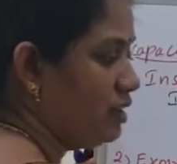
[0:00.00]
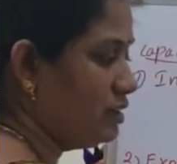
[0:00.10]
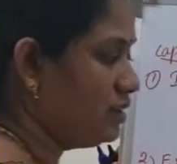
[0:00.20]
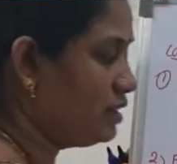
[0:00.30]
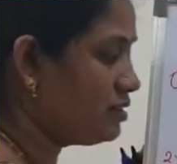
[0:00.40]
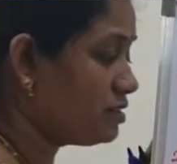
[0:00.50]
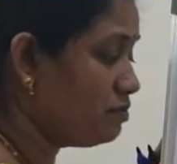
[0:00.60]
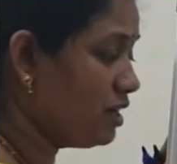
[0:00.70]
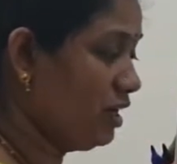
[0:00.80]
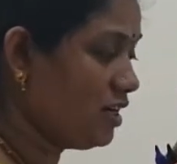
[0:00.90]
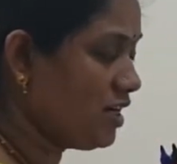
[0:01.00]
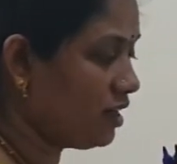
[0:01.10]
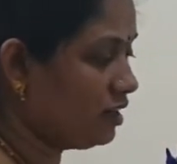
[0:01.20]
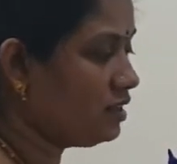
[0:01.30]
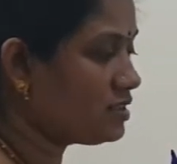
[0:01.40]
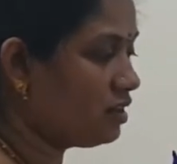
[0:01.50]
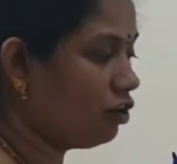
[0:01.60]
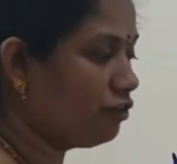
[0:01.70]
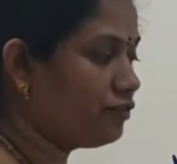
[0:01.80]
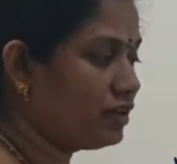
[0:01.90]
that remain in lungs
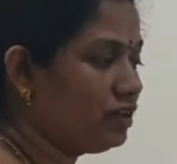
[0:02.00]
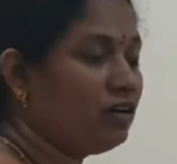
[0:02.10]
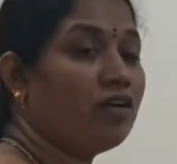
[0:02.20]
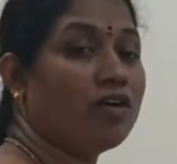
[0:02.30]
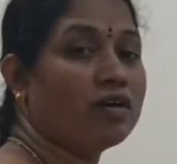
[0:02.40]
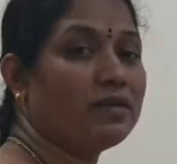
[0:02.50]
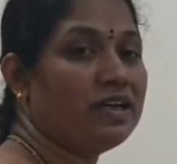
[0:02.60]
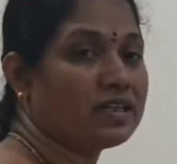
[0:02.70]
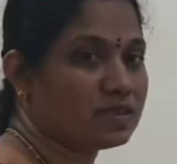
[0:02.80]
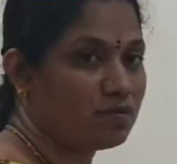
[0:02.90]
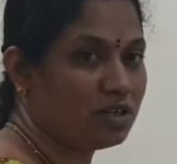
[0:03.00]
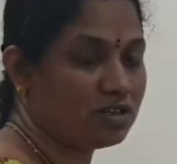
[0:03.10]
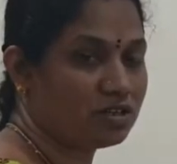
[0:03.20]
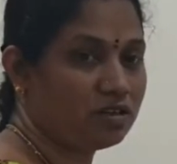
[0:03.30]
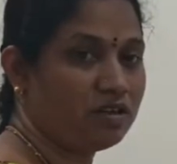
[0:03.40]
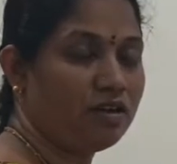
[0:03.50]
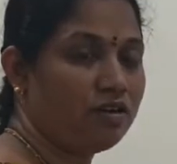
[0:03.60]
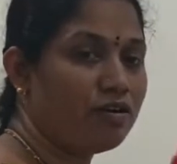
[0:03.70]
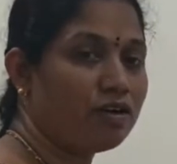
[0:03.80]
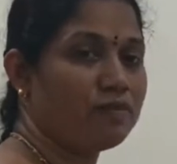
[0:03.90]
after normal expiration.
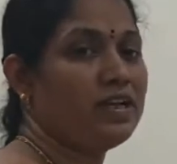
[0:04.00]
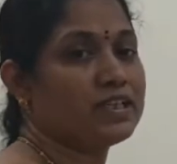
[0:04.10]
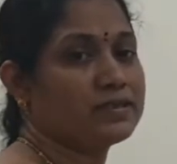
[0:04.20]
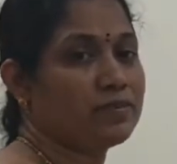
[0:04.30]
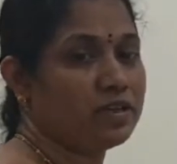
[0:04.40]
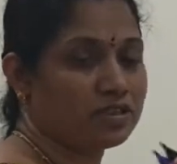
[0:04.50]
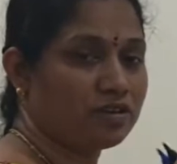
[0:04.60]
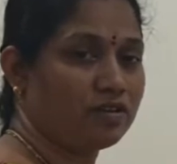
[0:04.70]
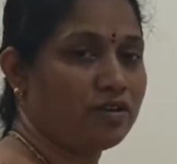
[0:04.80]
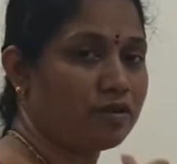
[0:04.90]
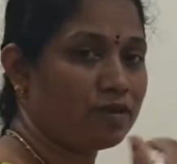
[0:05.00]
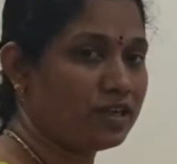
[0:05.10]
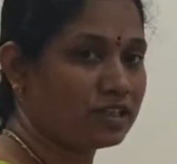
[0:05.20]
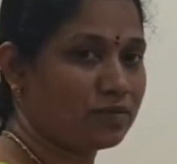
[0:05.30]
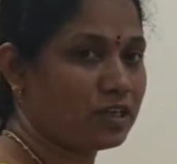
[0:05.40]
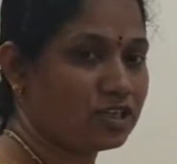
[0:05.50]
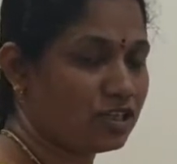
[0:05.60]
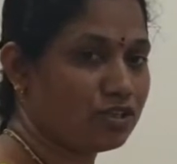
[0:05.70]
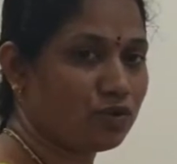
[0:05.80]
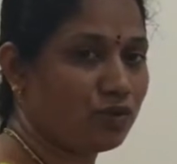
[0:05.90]
Normal expiration
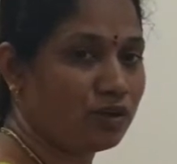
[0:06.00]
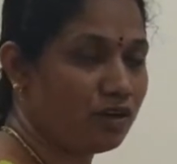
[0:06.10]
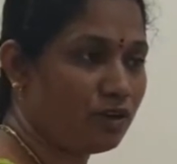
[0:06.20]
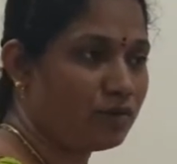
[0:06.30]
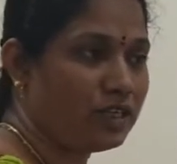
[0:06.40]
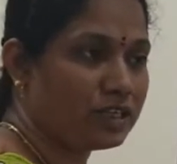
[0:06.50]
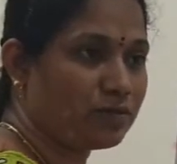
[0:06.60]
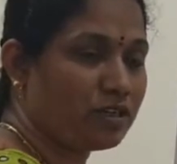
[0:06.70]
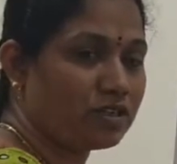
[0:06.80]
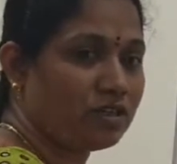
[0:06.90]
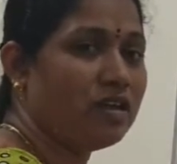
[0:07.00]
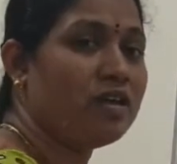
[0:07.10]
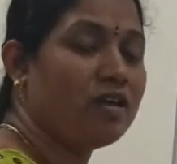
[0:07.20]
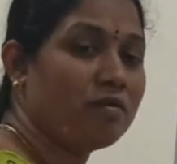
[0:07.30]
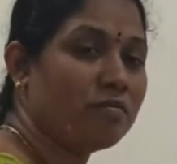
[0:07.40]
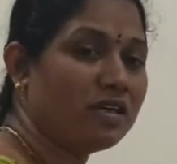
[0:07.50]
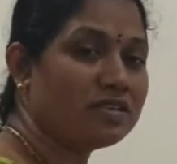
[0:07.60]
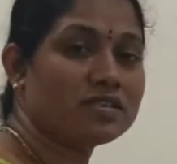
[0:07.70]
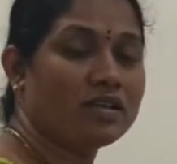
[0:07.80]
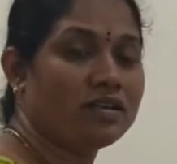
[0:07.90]
is over. Normal expiration
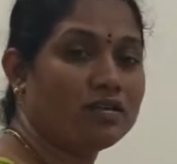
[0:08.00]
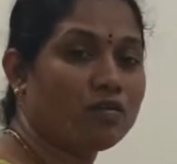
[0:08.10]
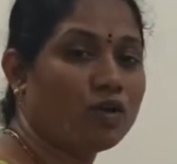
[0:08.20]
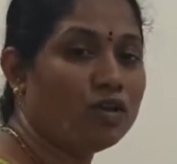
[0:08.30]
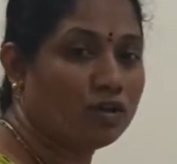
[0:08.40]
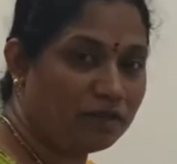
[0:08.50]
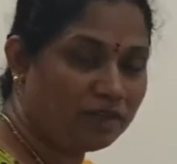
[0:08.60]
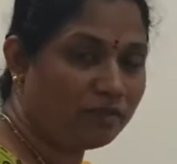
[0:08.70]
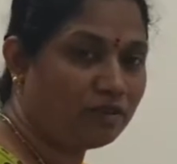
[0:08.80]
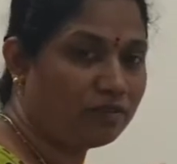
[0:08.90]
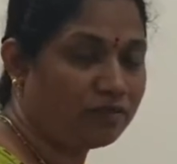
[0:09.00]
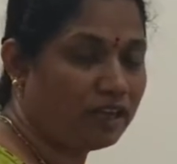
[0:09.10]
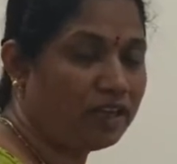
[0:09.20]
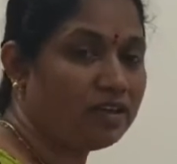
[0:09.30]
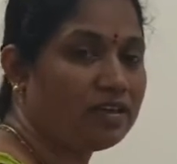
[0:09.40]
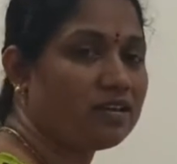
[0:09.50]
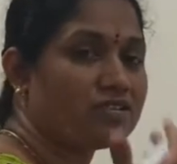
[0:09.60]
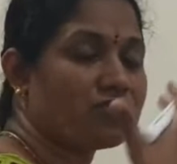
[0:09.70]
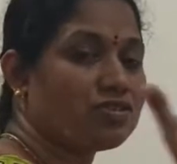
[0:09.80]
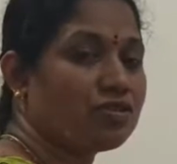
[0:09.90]
means the volume of air
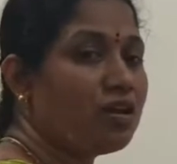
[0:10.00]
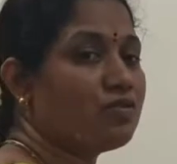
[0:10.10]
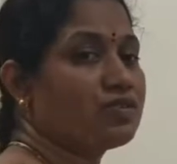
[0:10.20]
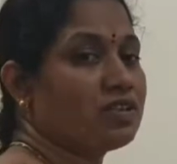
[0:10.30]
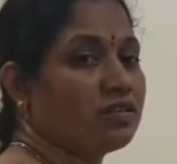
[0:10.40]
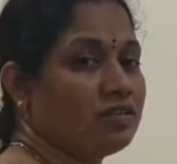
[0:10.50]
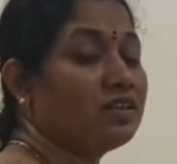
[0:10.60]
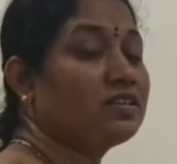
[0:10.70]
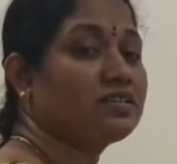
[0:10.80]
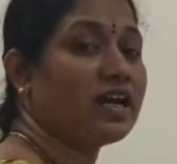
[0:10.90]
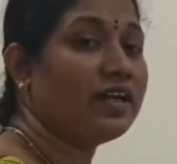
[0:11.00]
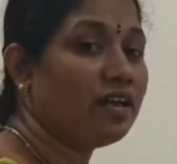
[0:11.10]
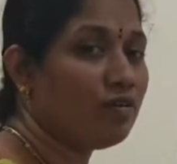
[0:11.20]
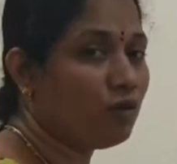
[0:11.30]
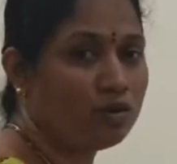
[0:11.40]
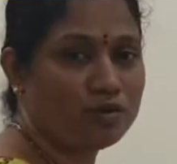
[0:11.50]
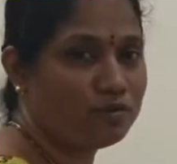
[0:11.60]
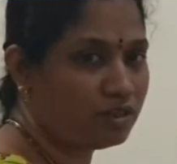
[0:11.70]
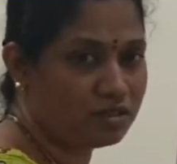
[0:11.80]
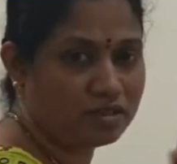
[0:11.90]
released into the outside, the tidal volume
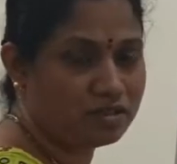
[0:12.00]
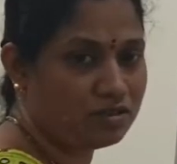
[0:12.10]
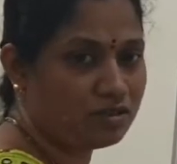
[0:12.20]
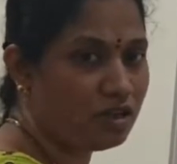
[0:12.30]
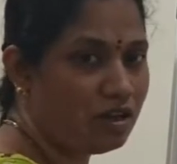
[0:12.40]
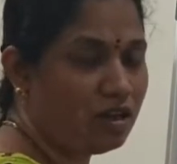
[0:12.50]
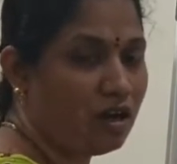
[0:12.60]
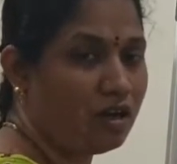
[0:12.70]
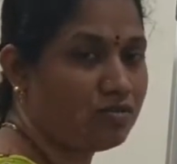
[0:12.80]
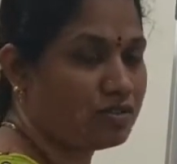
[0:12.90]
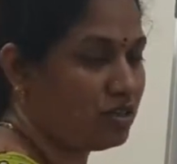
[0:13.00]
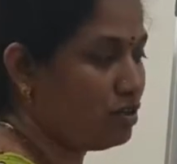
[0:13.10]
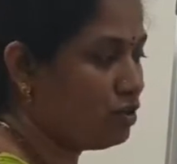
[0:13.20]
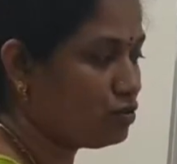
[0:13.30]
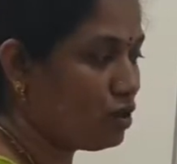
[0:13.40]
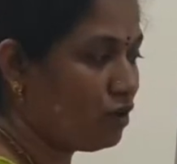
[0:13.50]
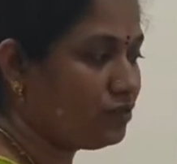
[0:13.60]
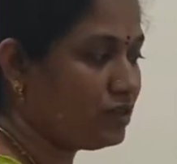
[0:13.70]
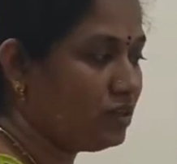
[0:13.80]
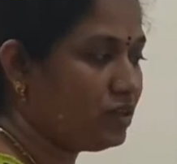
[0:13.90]
released into the outside. So
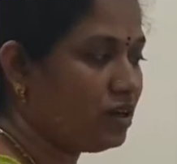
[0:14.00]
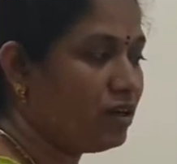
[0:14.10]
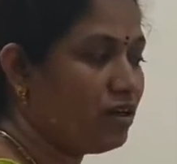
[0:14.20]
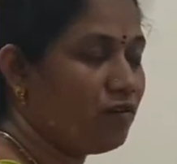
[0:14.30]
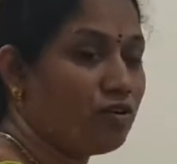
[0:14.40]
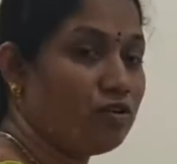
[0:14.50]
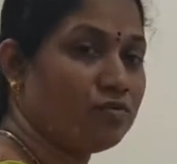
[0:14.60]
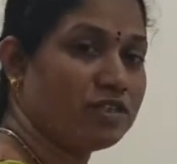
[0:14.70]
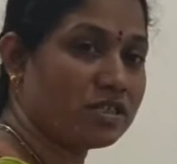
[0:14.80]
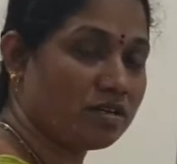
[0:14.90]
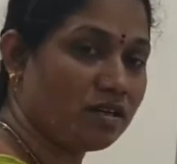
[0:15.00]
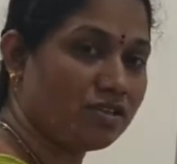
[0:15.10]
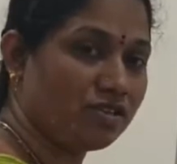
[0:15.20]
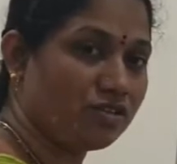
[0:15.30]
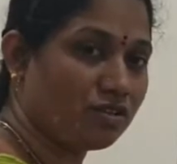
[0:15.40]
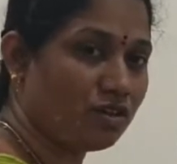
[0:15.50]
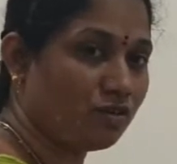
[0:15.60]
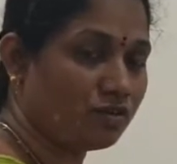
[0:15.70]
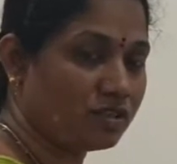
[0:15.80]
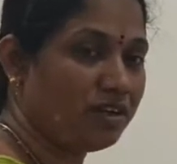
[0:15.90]
after tidal volume is released into the
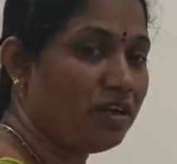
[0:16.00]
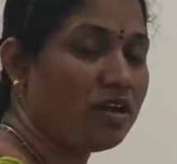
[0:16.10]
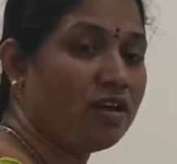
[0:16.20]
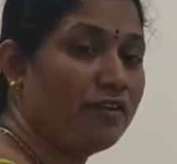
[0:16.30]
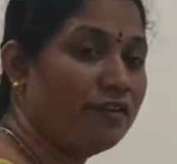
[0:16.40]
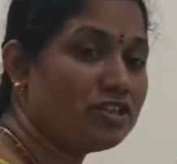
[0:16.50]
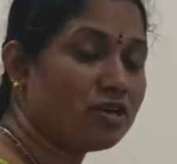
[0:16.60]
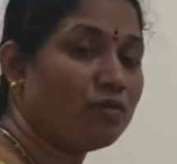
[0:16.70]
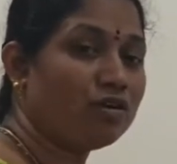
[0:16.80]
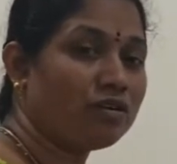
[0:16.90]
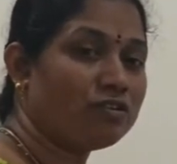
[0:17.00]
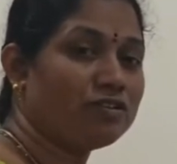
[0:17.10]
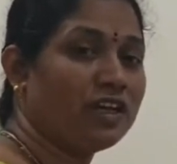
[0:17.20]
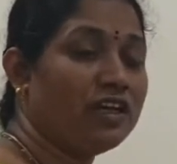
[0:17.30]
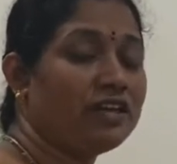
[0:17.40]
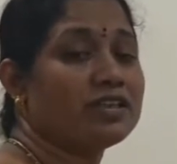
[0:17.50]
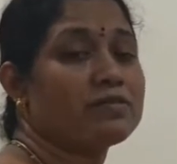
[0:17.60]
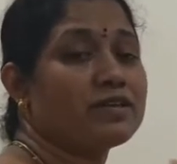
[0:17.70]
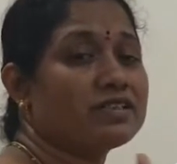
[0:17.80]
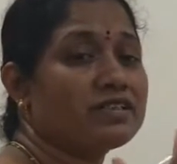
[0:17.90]
outside, which amount of air is
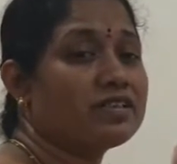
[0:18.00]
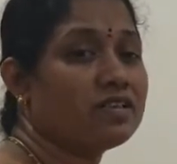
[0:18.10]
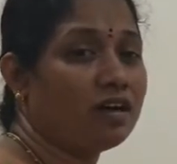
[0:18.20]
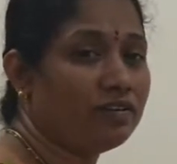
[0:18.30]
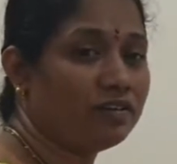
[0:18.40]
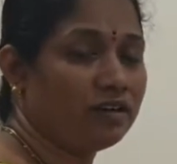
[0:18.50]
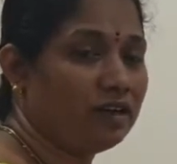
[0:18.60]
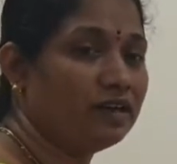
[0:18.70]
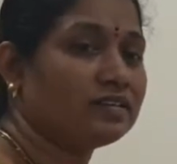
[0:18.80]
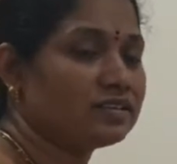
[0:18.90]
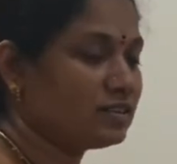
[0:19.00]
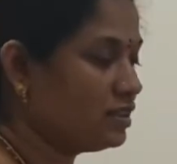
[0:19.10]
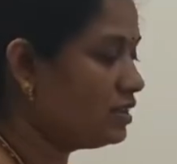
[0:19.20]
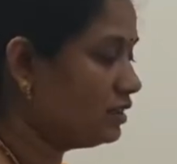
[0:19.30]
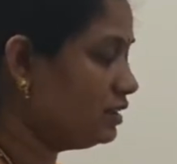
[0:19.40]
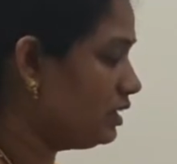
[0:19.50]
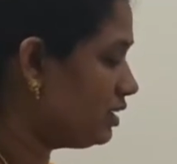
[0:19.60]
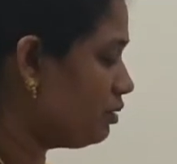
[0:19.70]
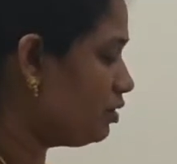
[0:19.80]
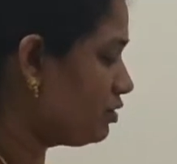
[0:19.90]
present in our lungs, that
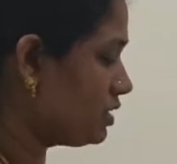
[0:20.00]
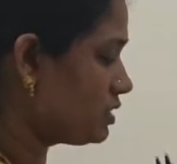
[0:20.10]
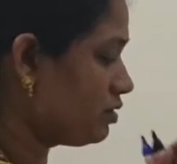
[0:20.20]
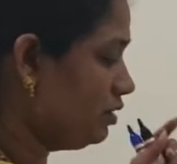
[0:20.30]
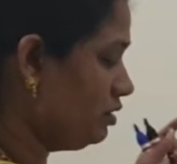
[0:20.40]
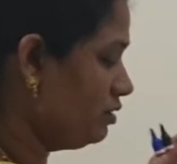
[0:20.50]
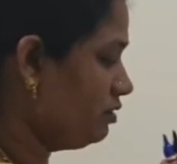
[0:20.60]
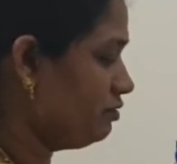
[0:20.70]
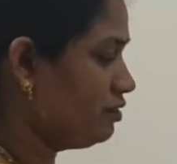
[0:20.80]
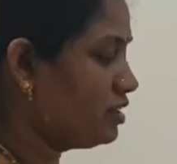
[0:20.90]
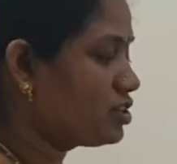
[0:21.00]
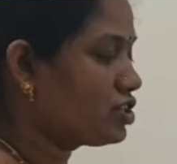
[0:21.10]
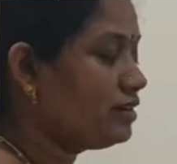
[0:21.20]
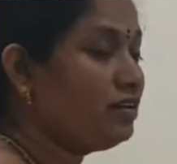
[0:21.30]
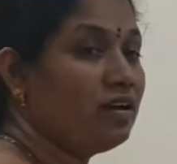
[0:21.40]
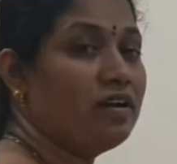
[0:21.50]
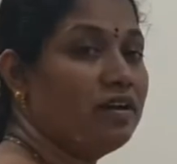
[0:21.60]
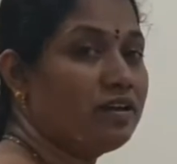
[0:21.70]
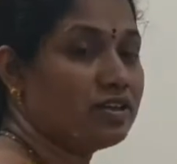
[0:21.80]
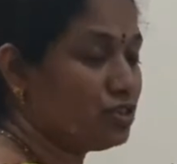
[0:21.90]
amount is called functional
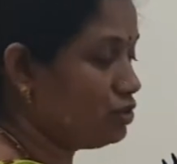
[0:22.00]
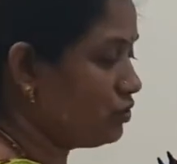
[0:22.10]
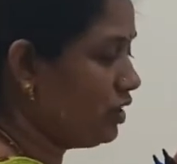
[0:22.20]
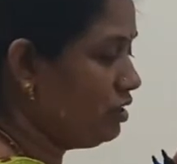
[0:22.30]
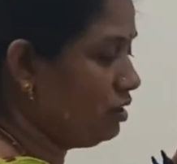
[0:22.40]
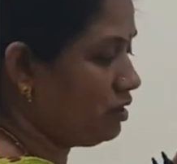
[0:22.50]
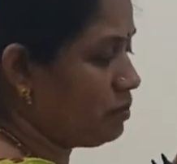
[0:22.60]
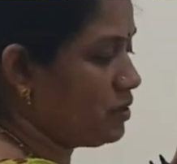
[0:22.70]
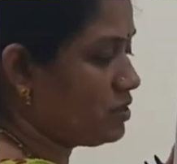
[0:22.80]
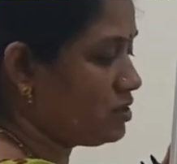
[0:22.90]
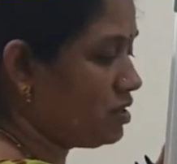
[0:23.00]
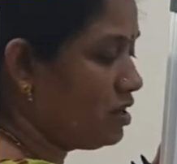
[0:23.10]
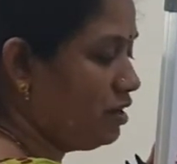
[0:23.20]
residual capacity.